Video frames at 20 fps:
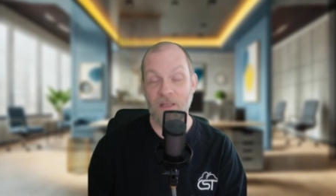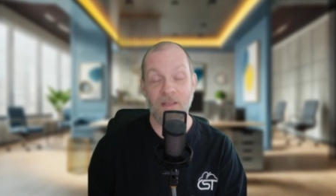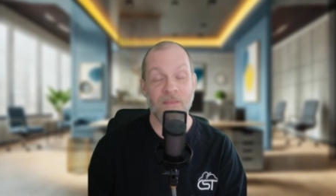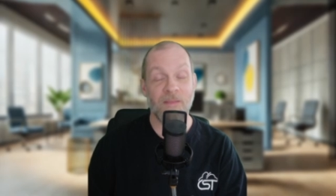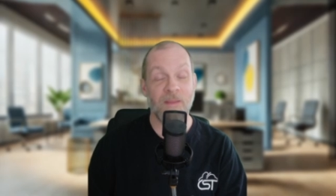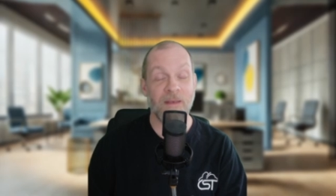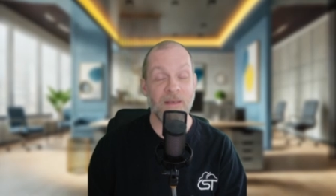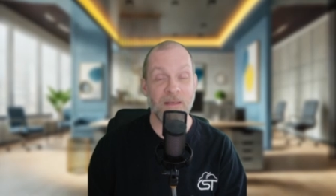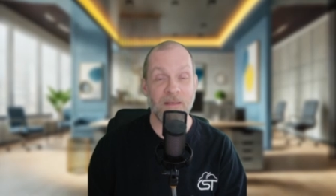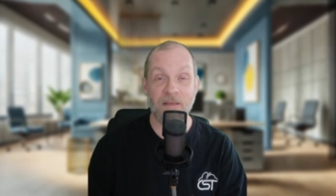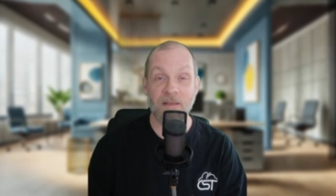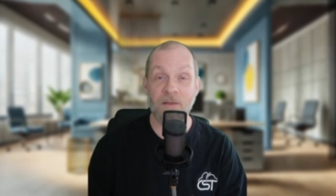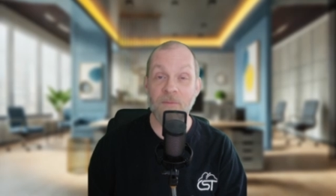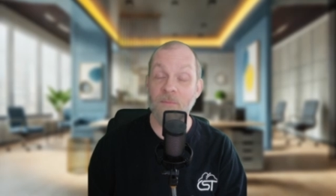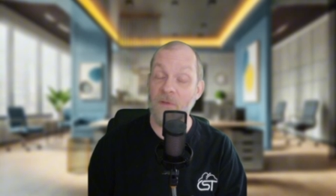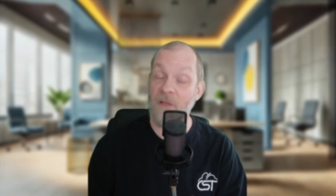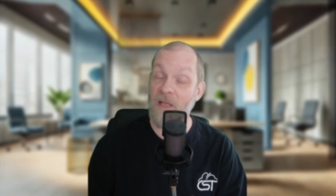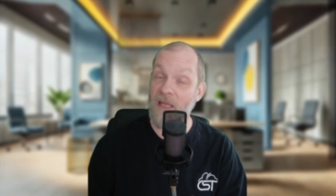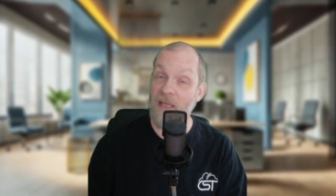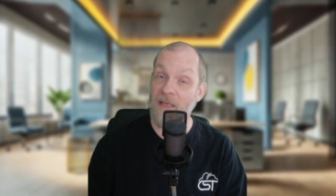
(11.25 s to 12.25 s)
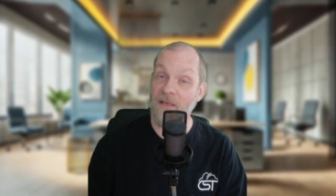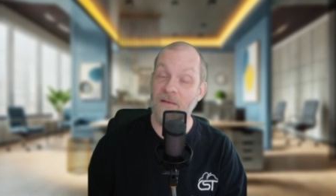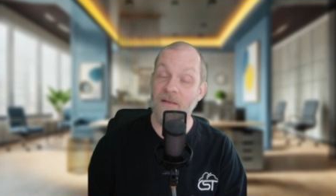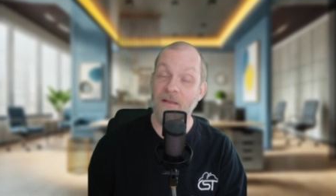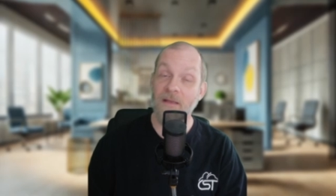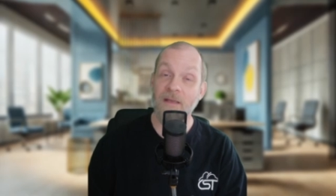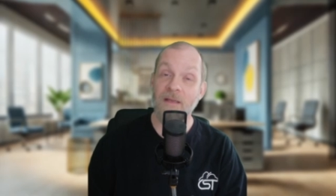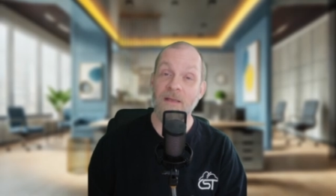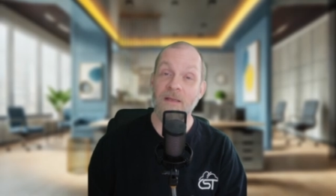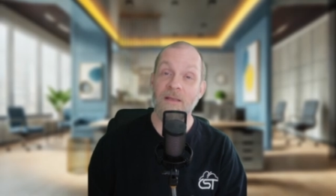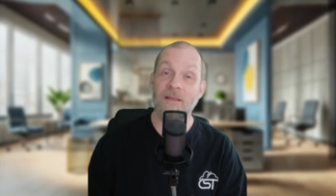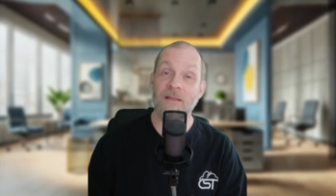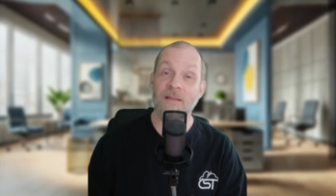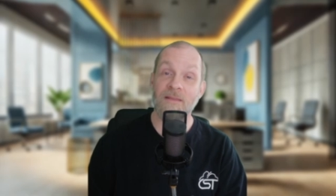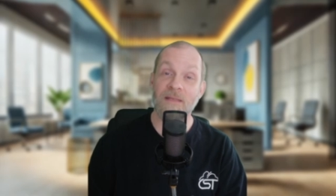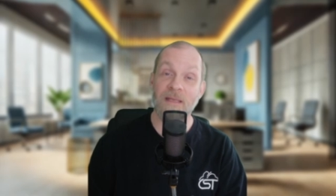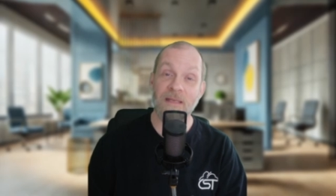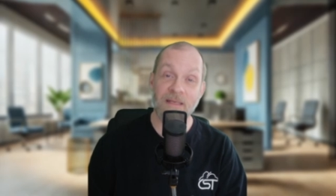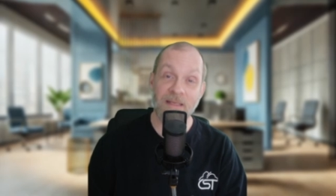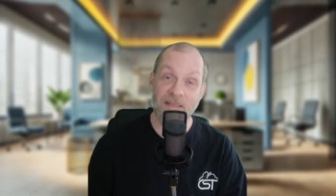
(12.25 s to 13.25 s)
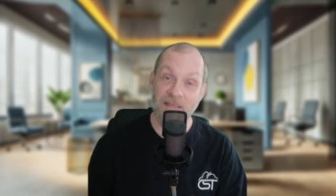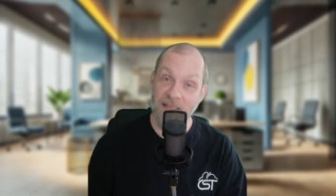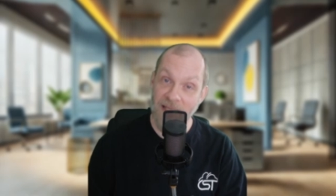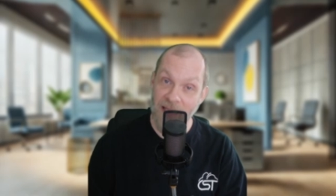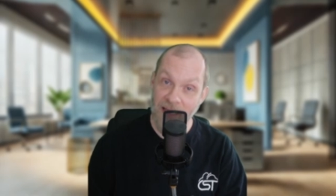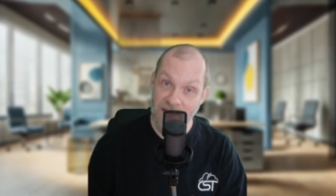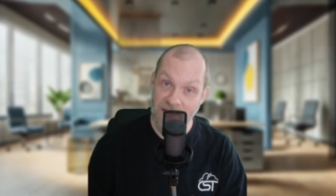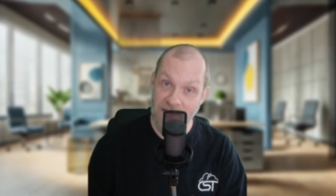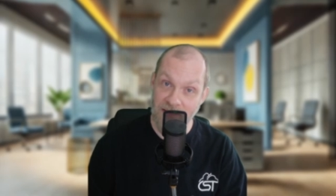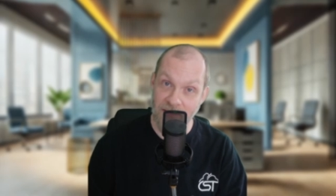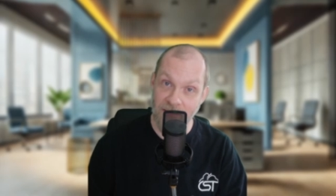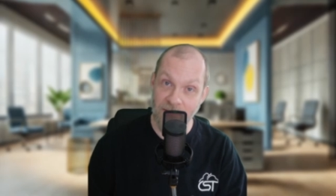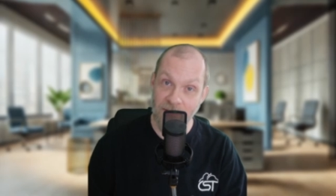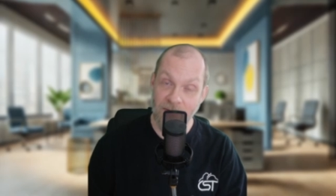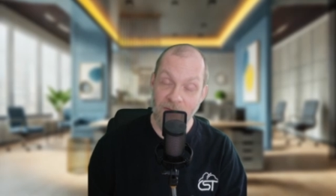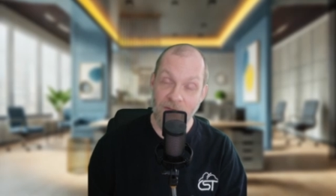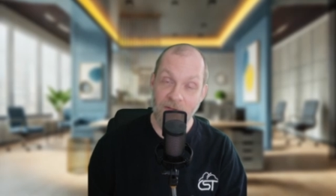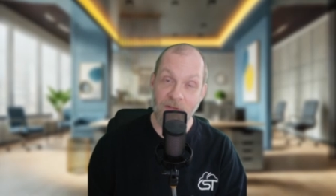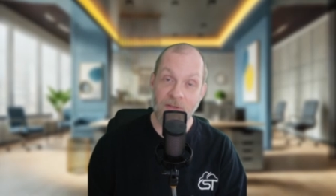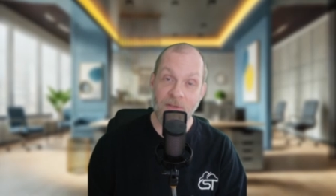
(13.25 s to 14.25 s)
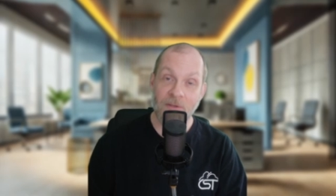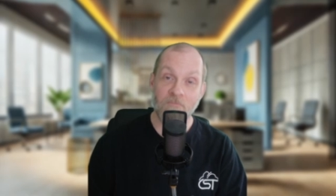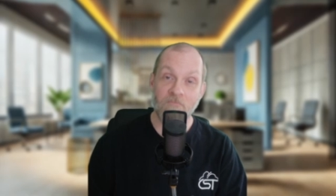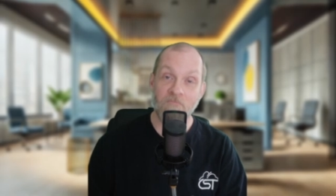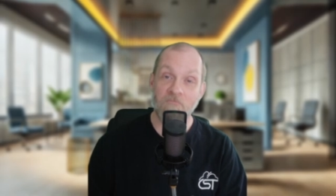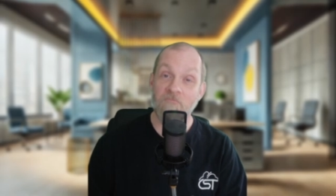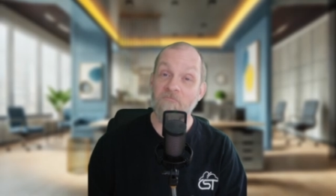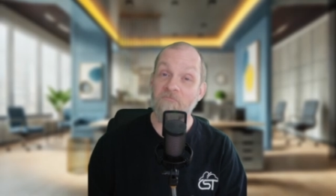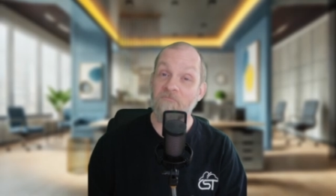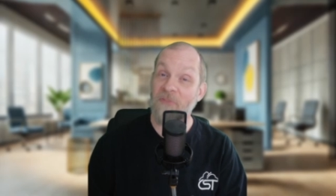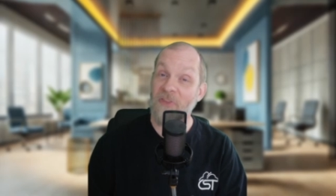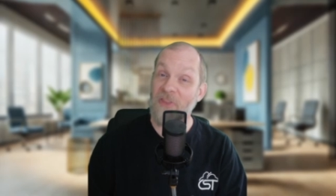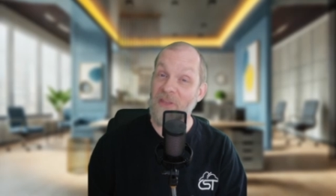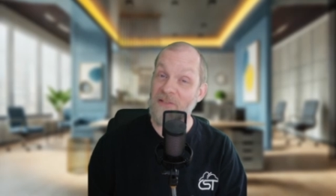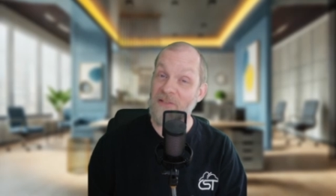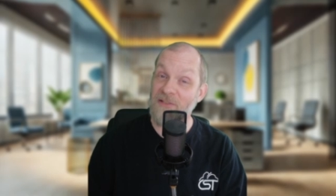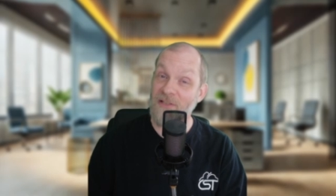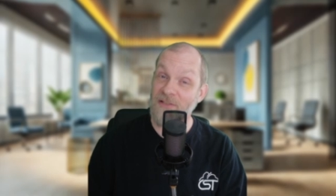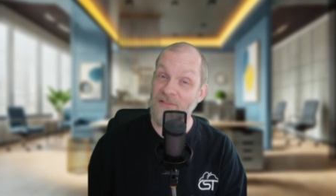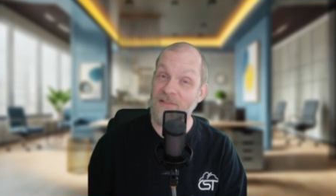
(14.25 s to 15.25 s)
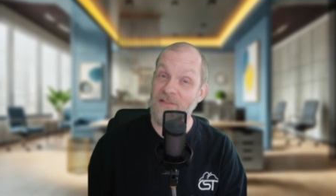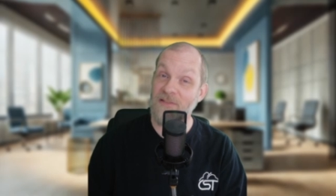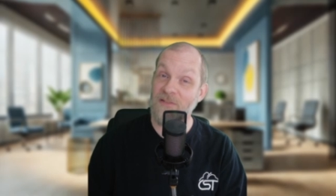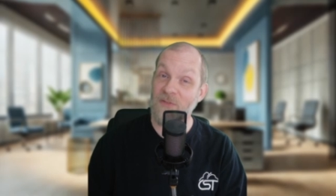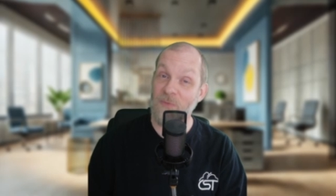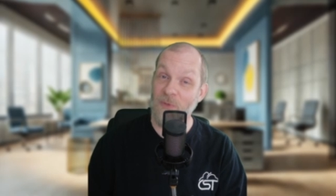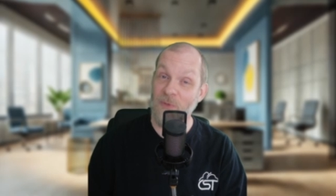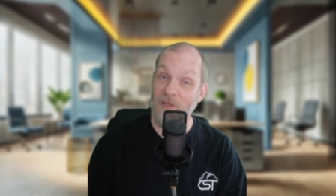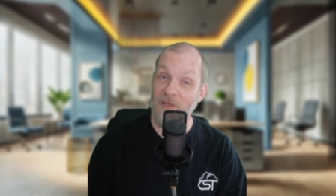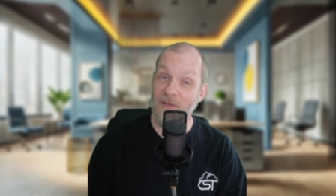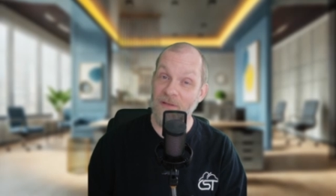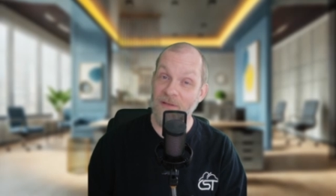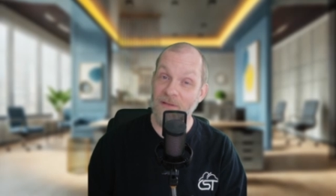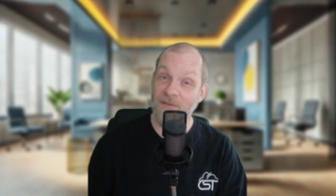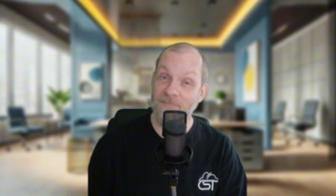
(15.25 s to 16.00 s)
They didn't complain, they didn't cancel, they just disappeared.